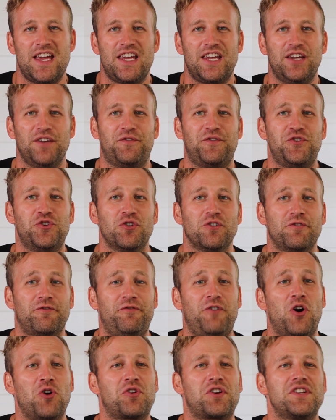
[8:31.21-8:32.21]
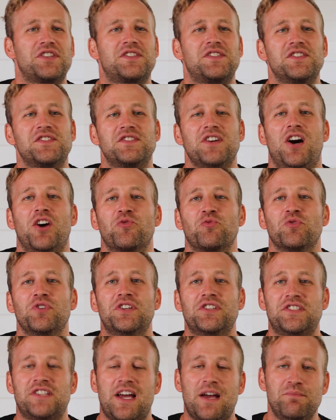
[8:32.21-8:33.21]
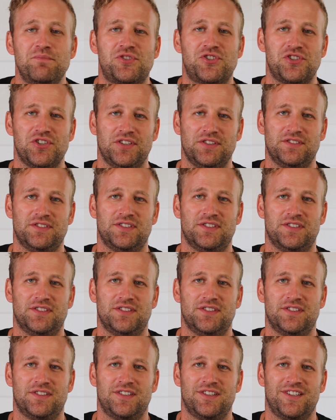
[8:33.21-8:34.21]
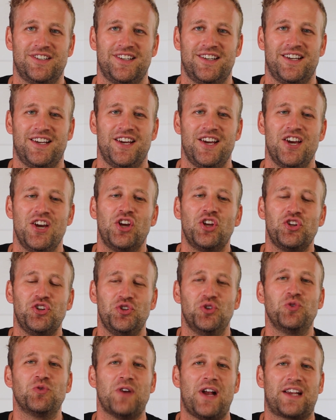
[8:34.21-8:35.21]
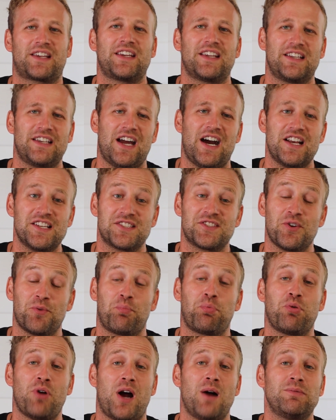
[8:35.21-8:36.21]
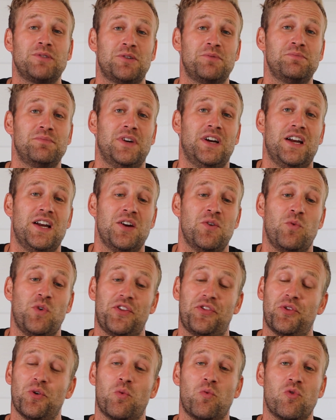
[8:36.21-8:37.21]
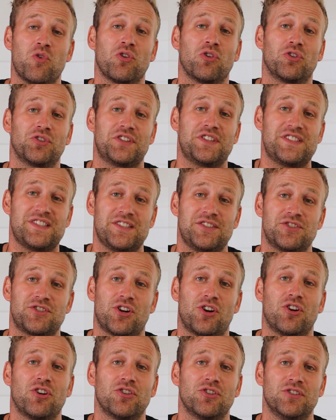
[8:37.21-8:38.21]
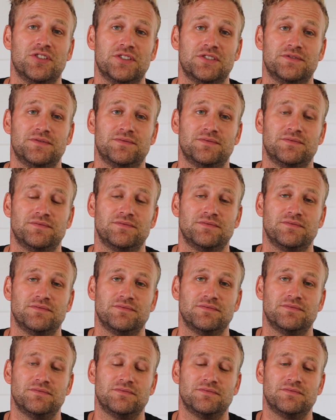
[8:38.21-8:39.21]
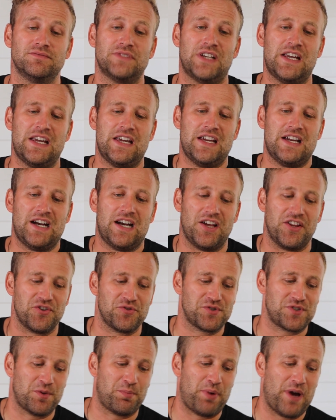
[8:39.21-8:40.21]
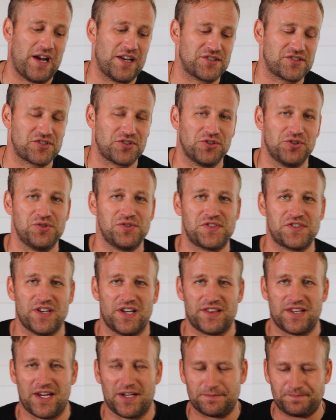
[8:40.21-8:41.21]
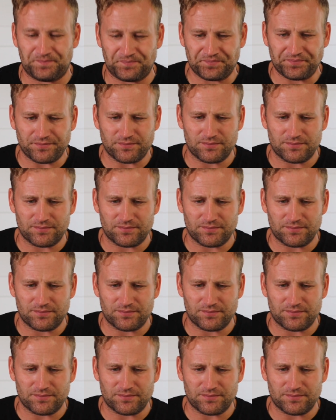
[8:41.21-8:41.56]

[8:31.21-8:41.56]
If your focus is on redemption, you recognize the problem with the world is internal. There was a pastor who said that